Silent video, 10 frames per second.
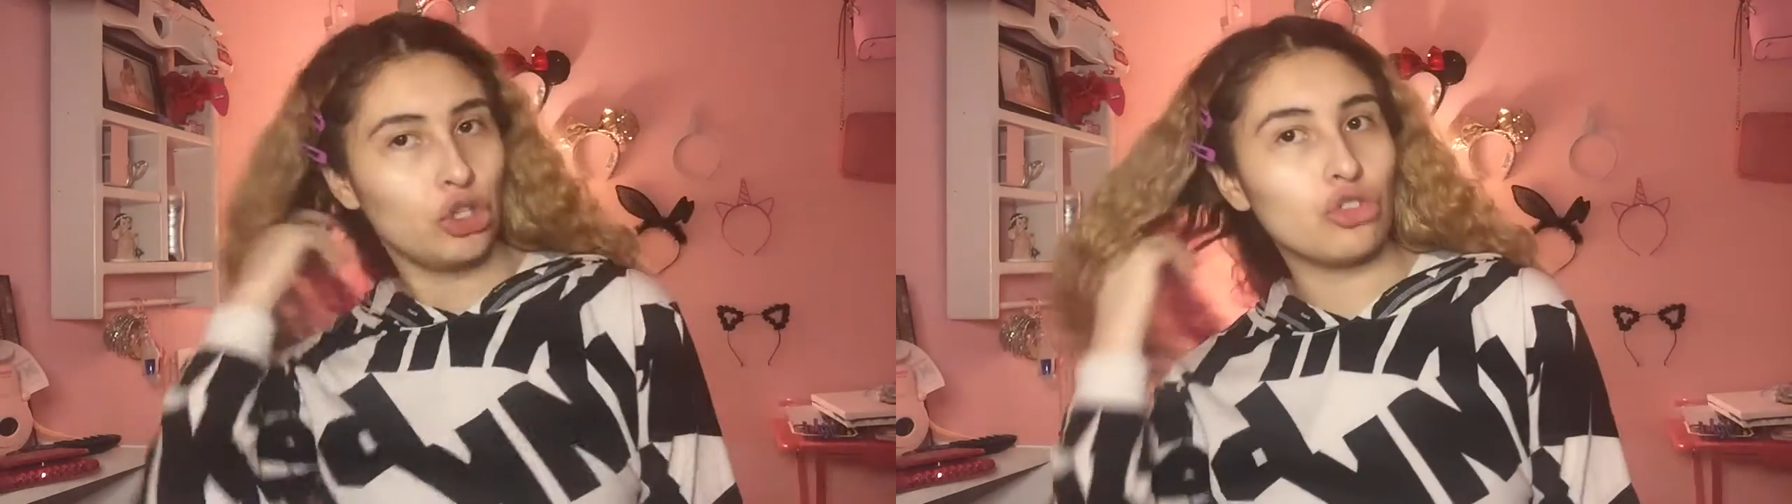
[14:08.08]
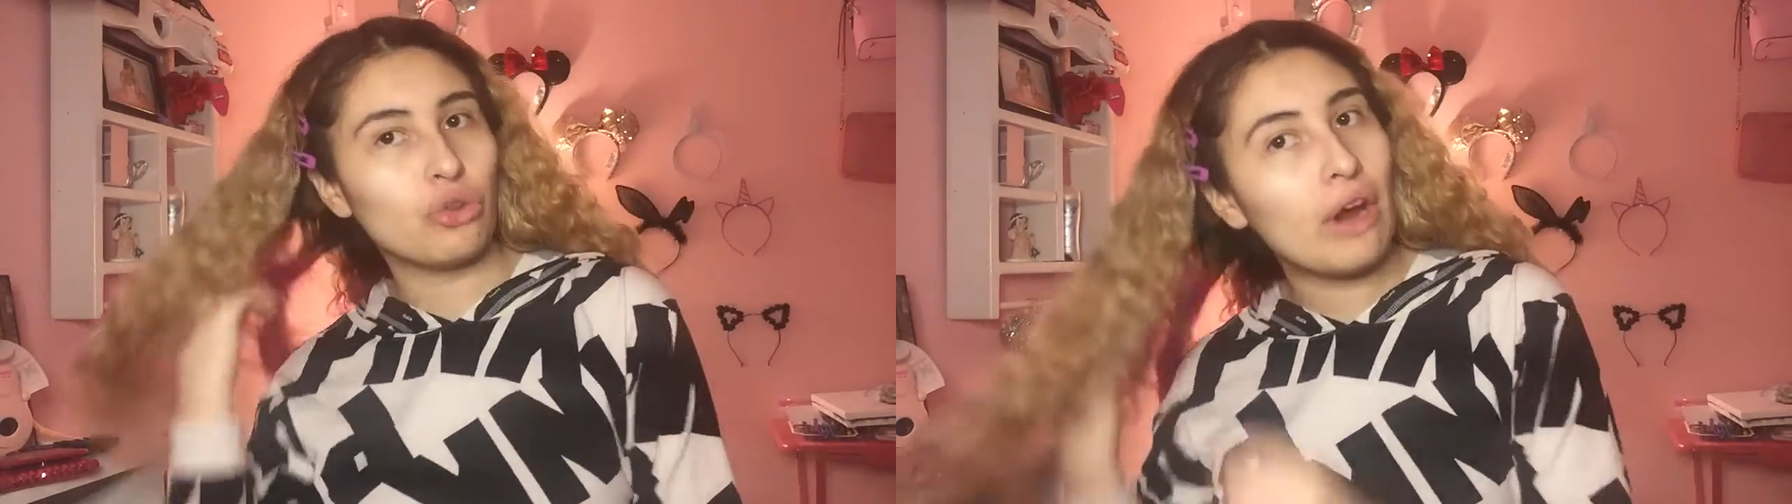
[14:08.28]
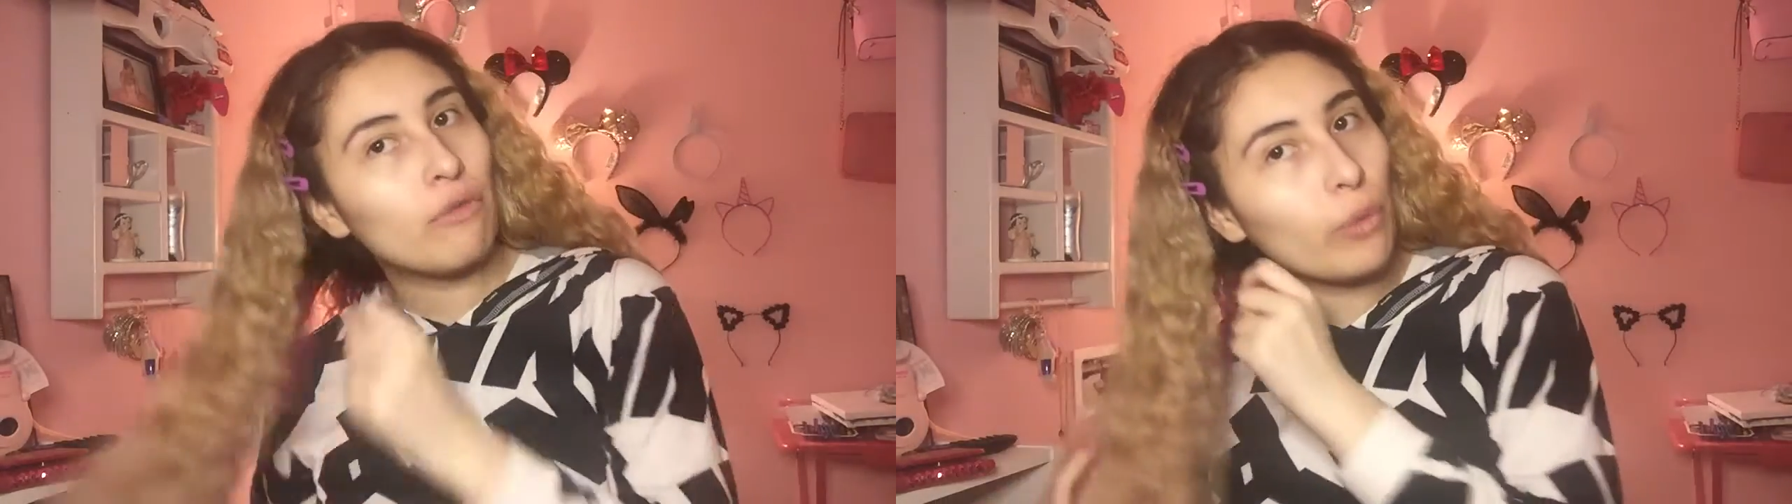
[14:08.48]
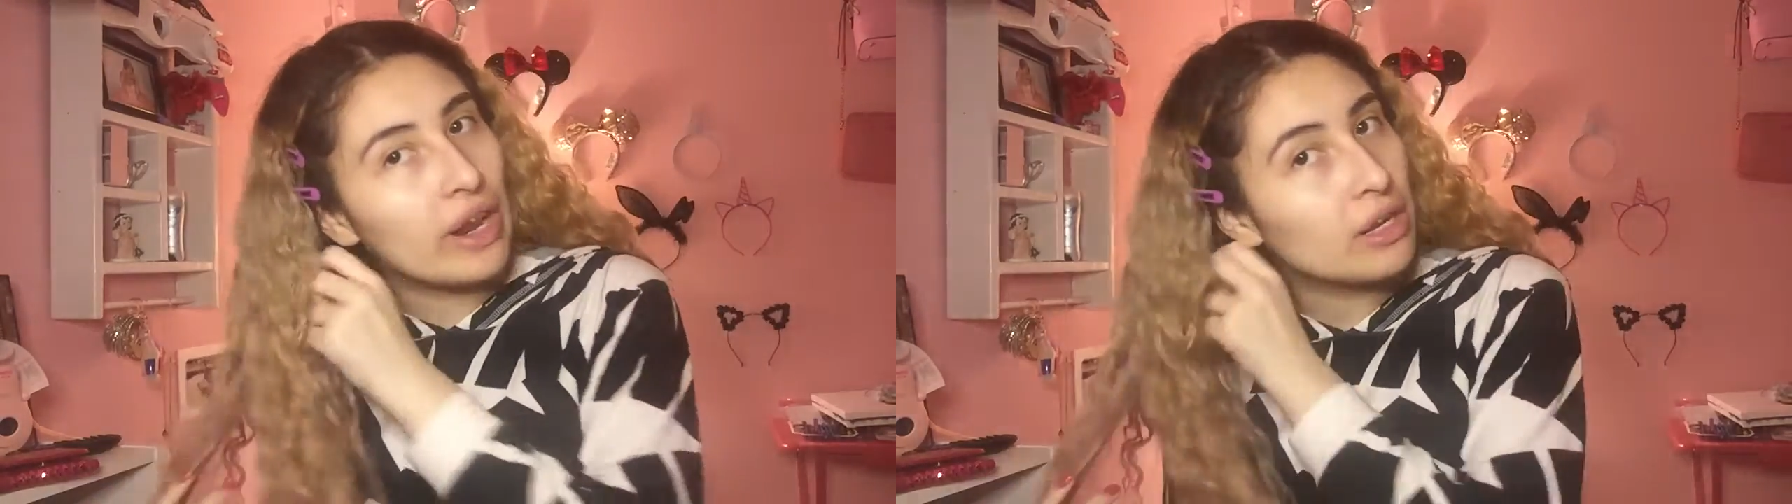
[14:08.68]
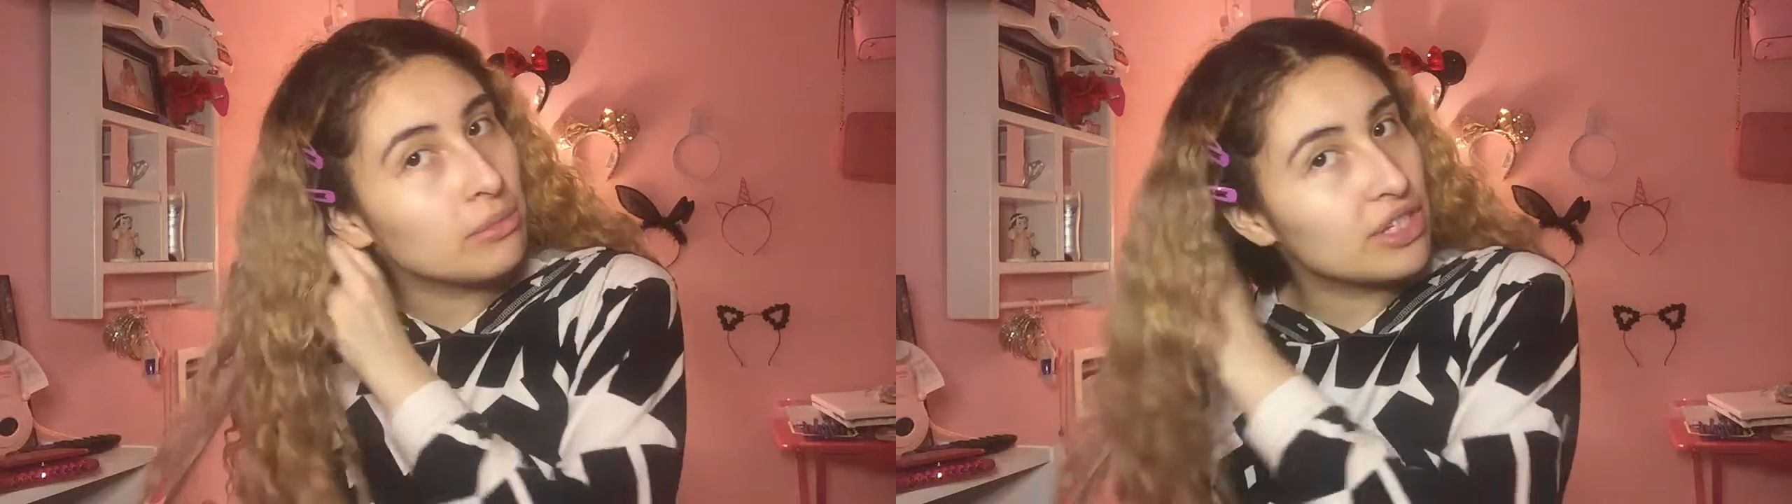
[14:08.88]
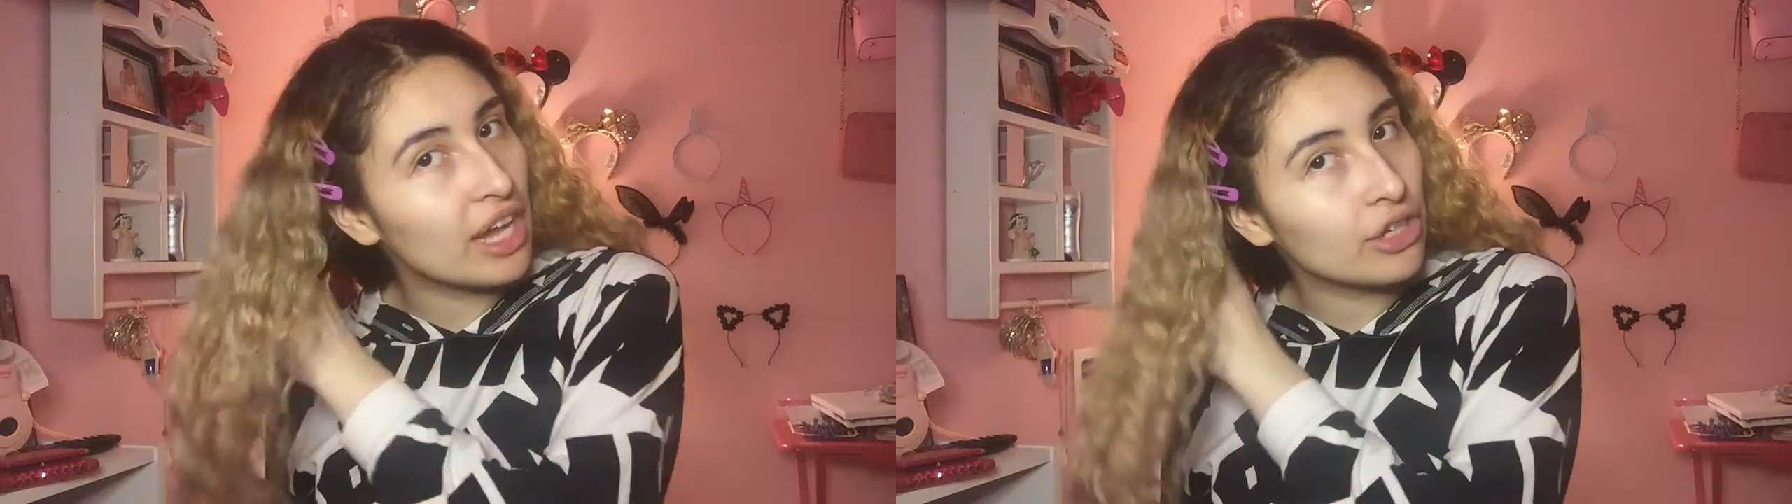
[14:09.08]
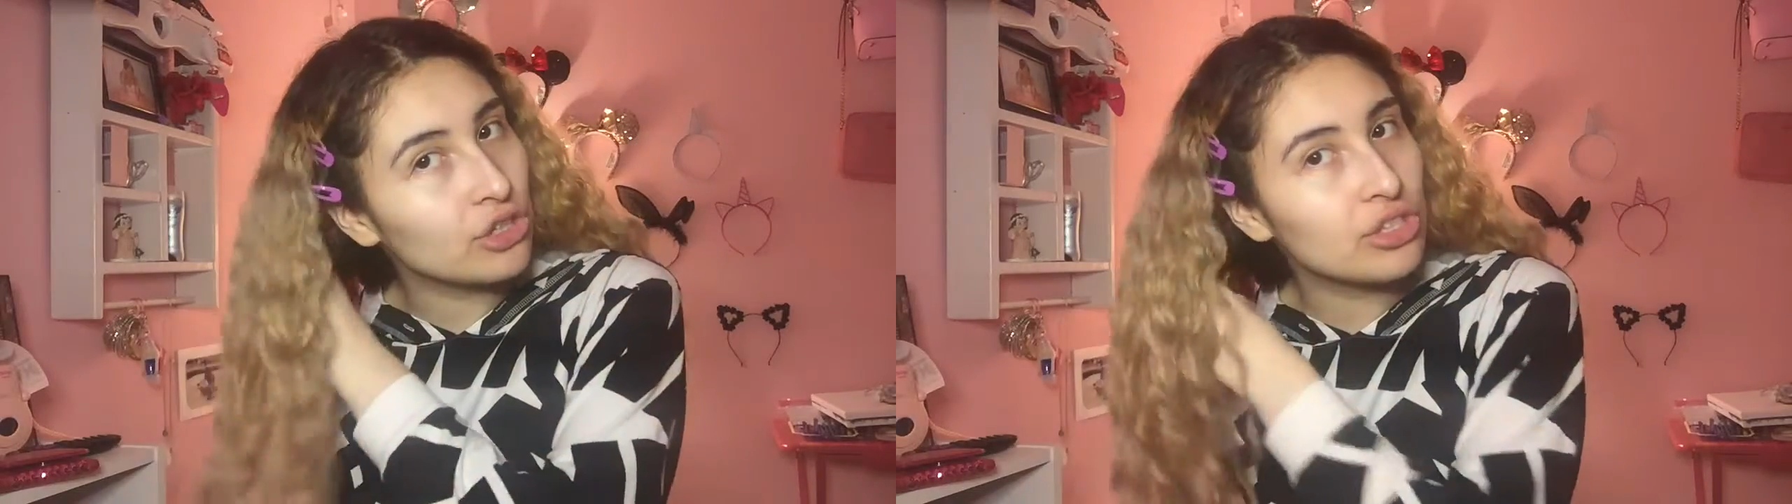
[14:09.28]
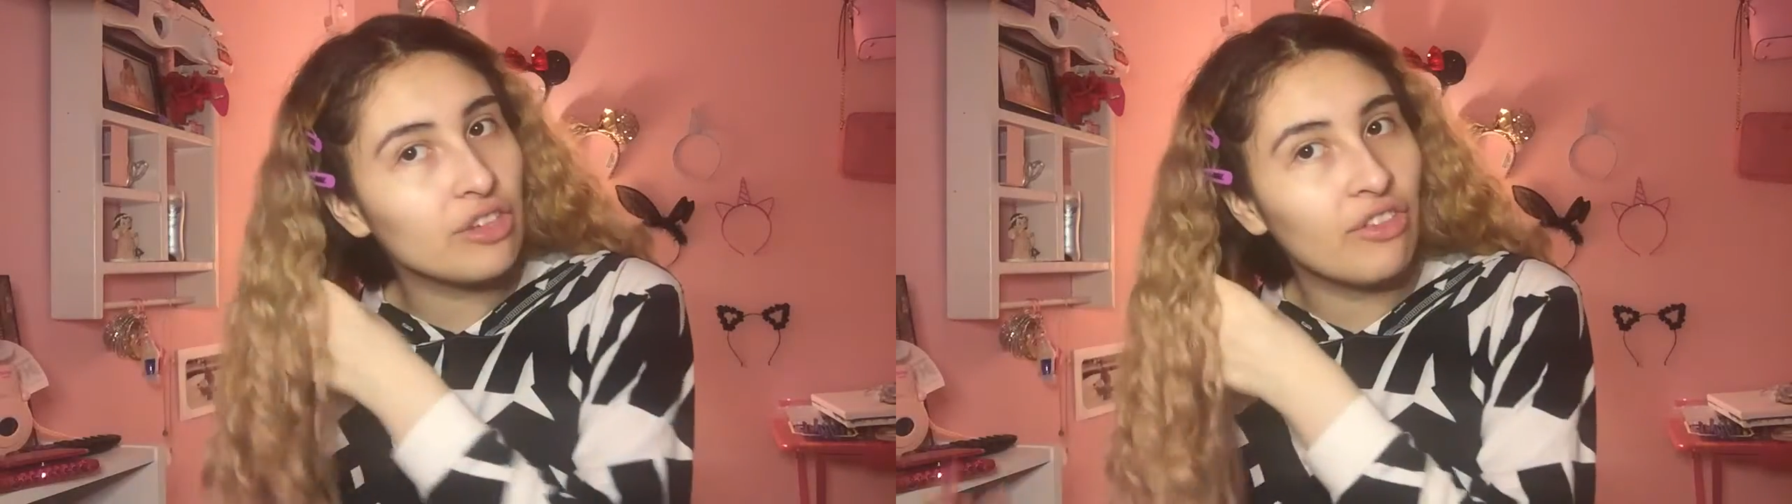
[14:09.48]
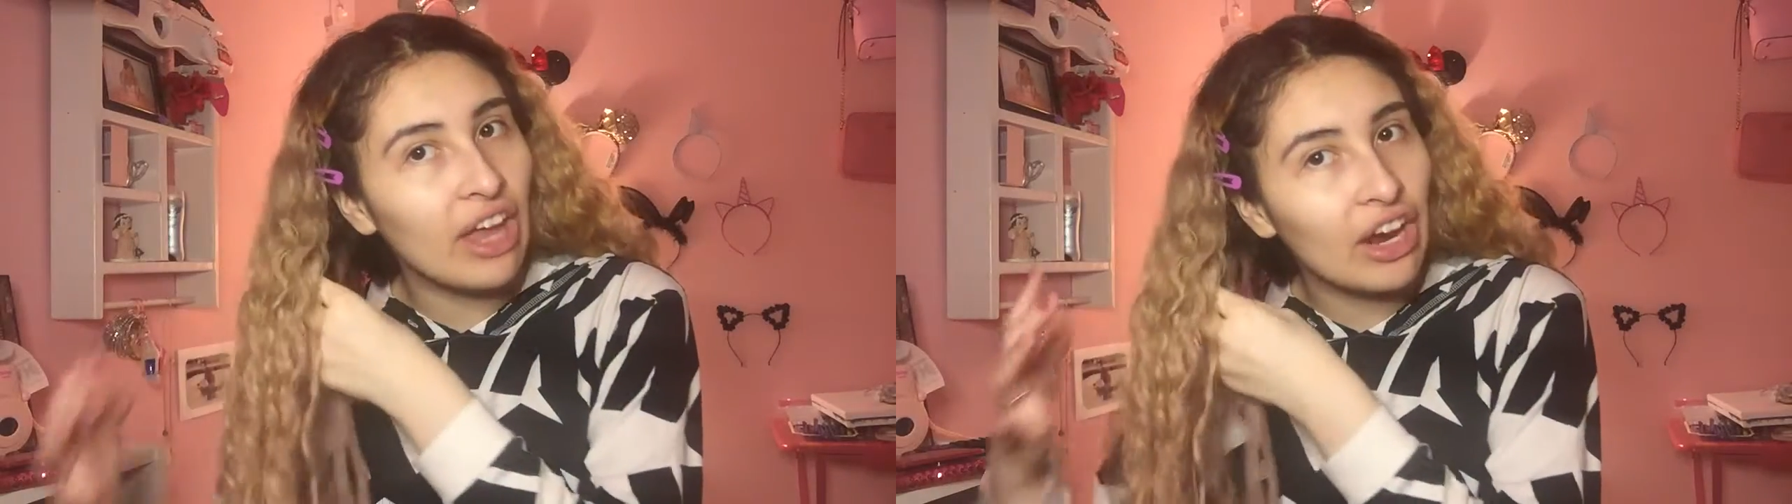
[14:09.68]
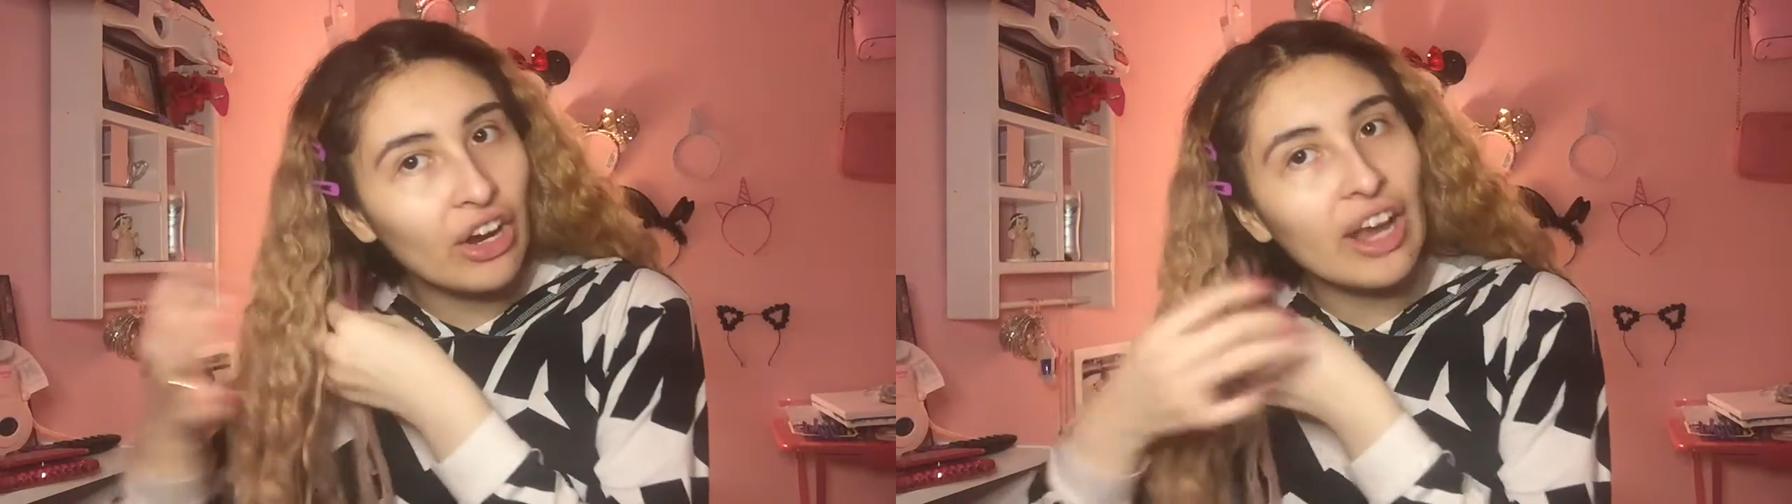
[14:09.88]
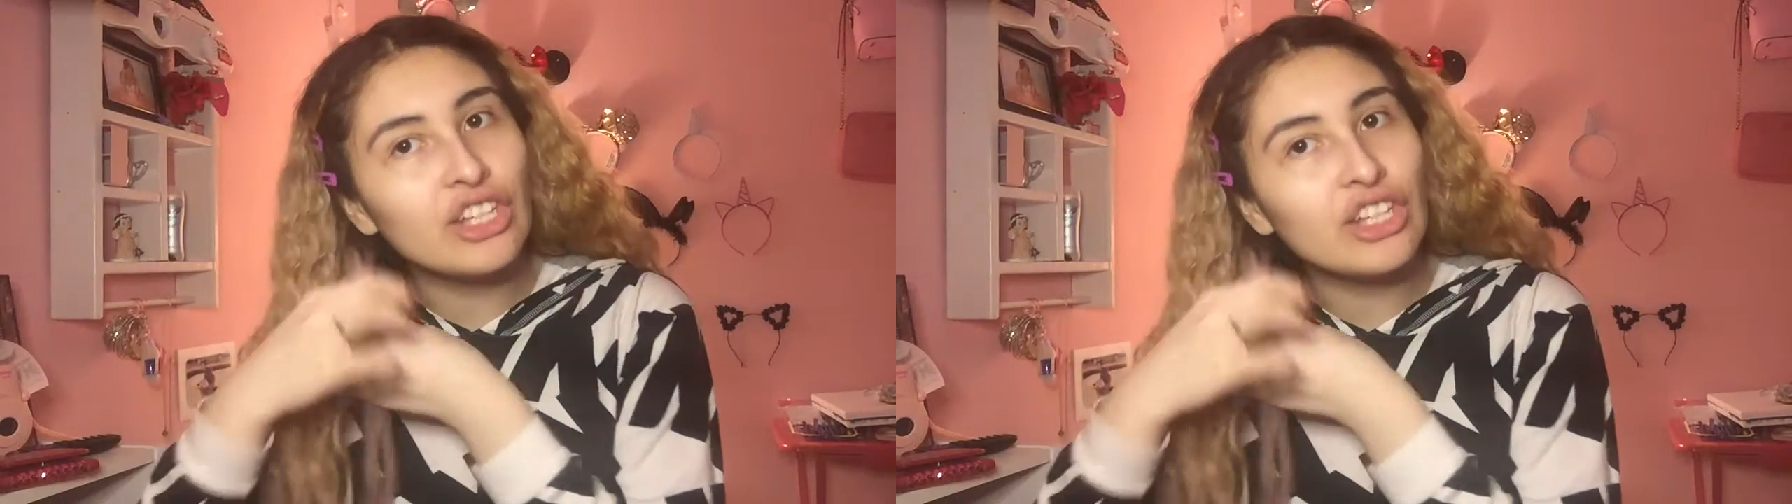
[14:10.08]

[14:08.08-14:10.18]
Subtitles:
just grab random sections of hair